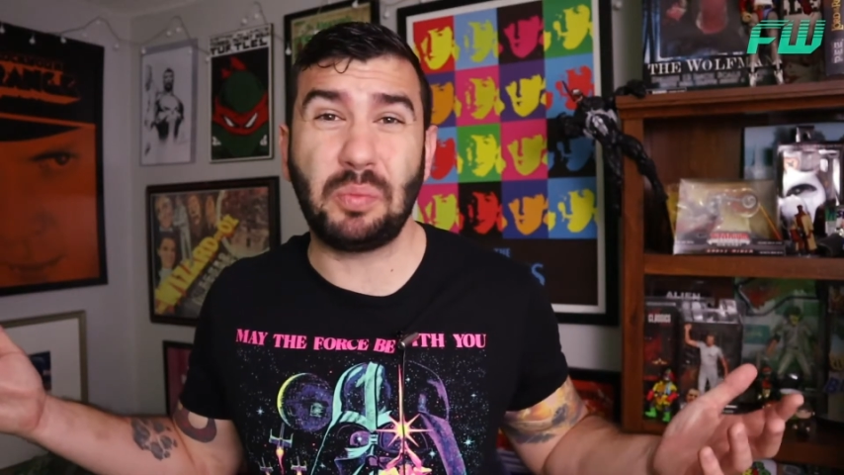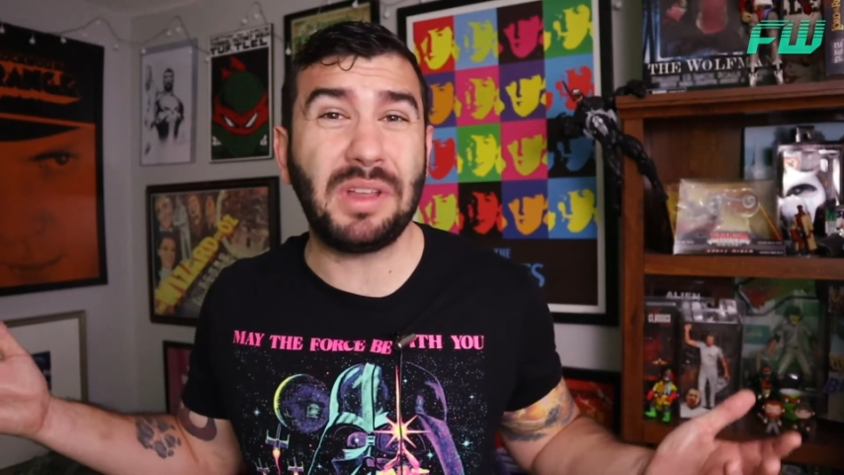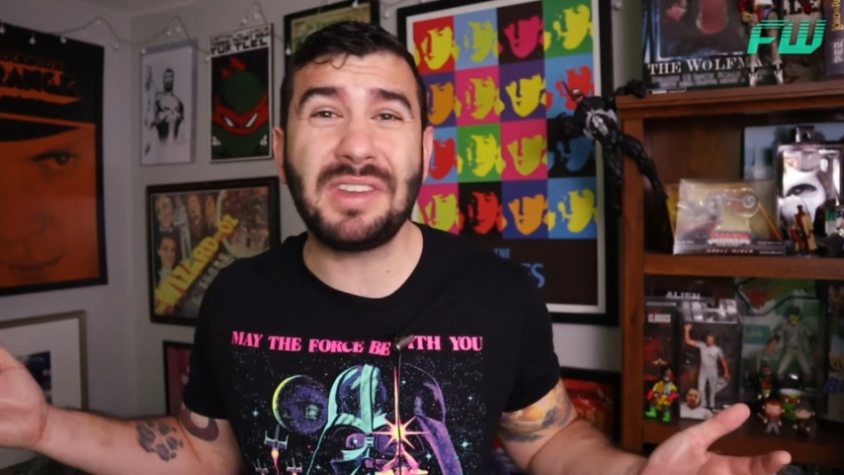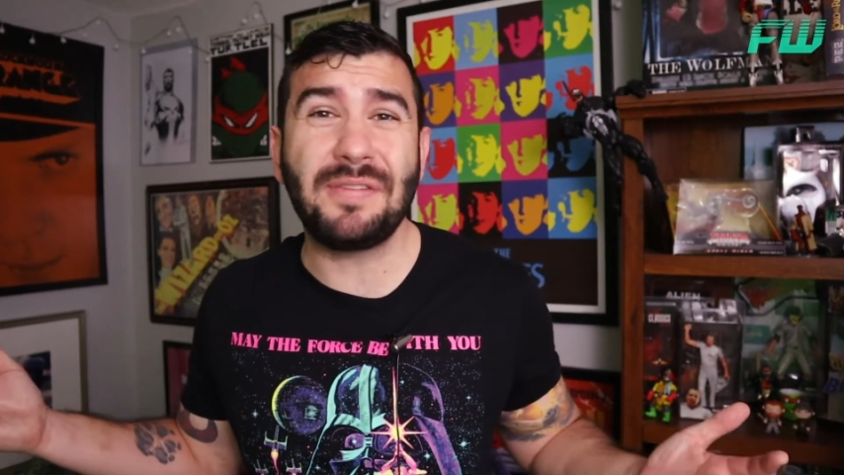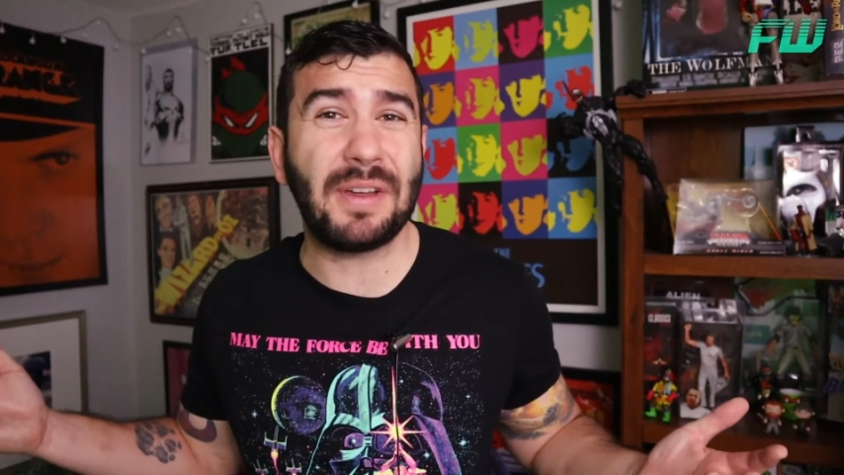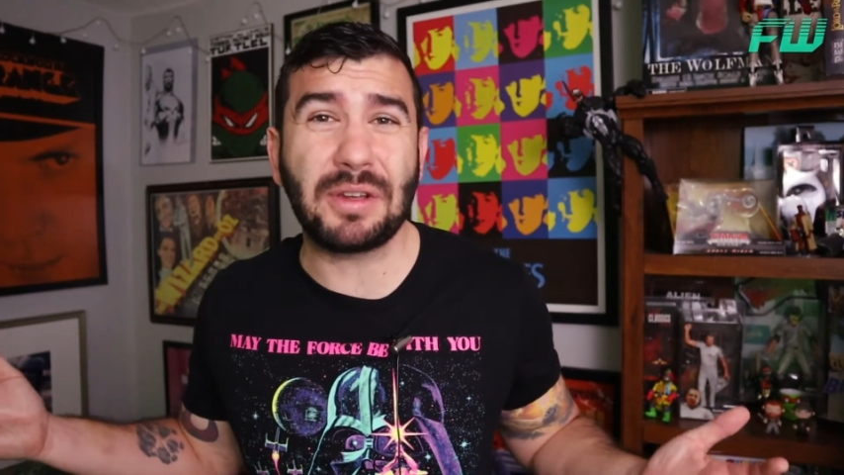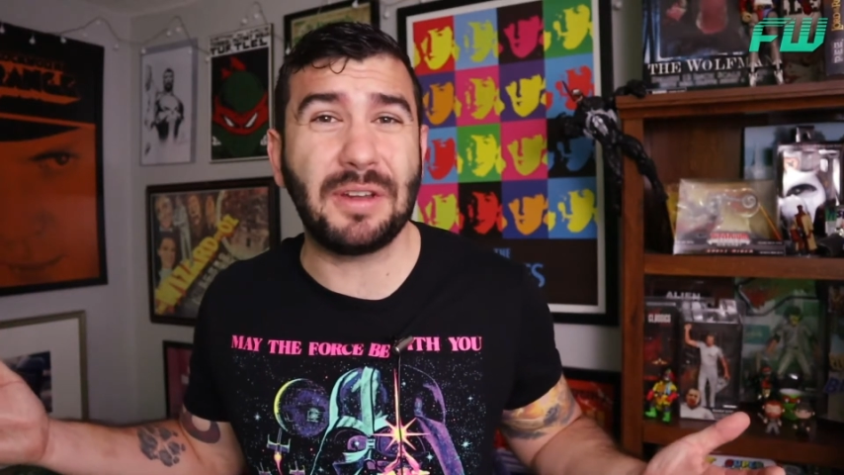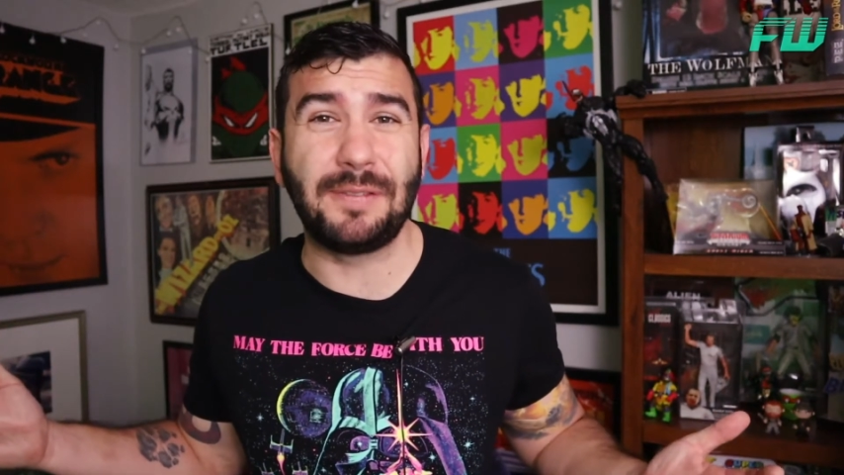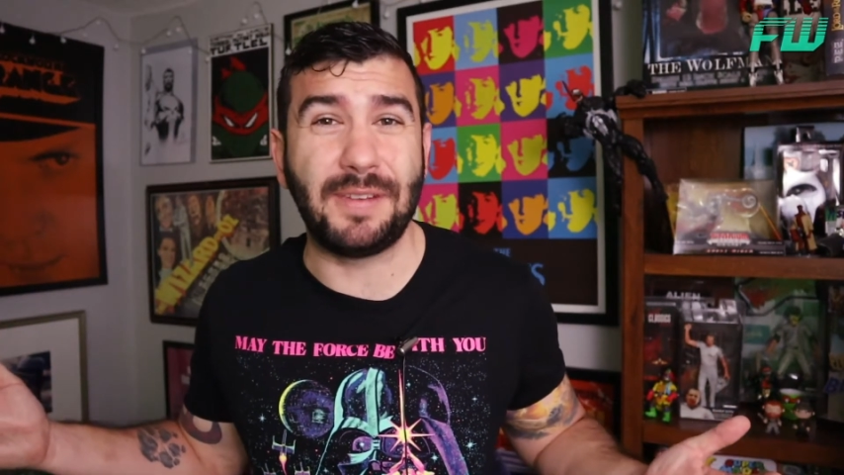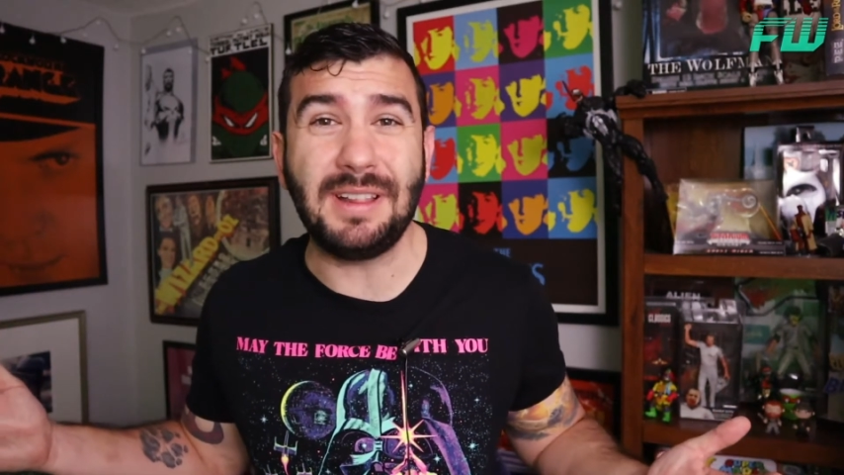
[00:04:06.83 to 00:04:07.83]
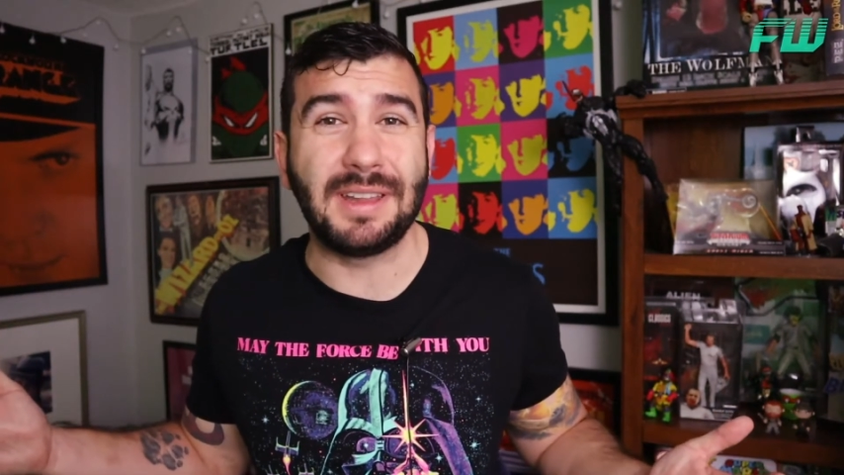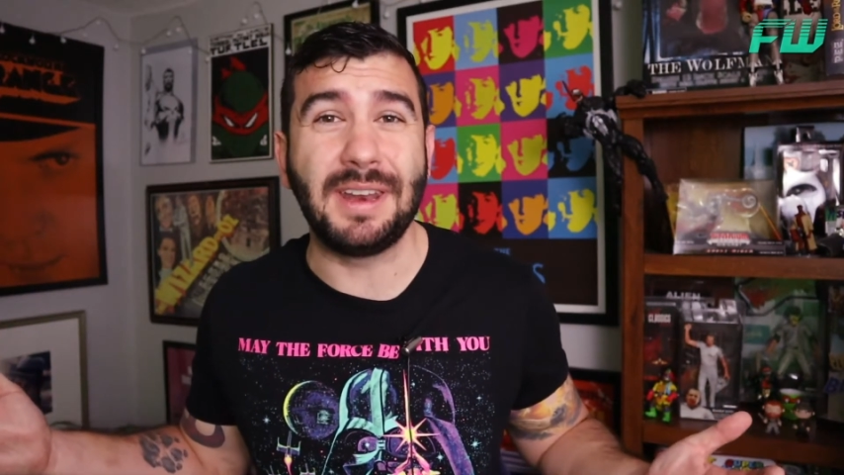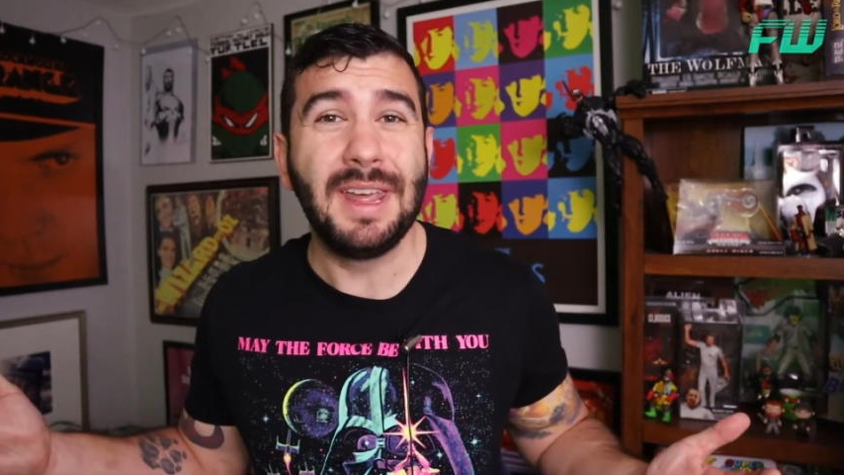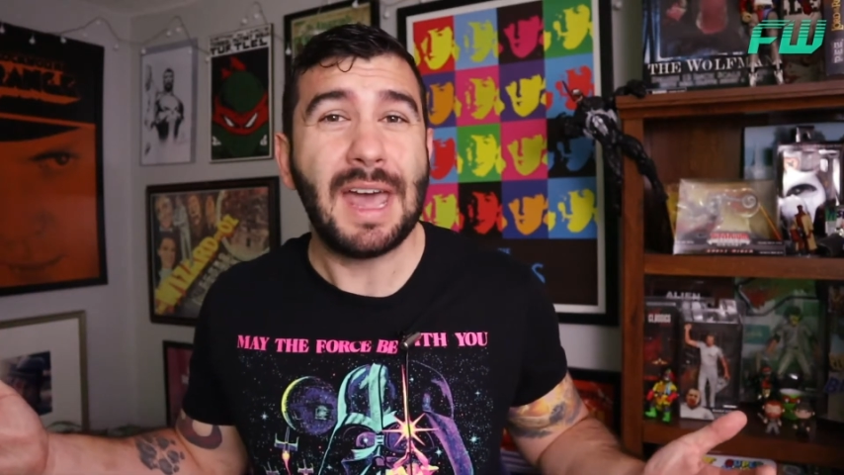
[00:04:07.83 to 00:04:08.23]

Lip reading: wasn't a very good villain.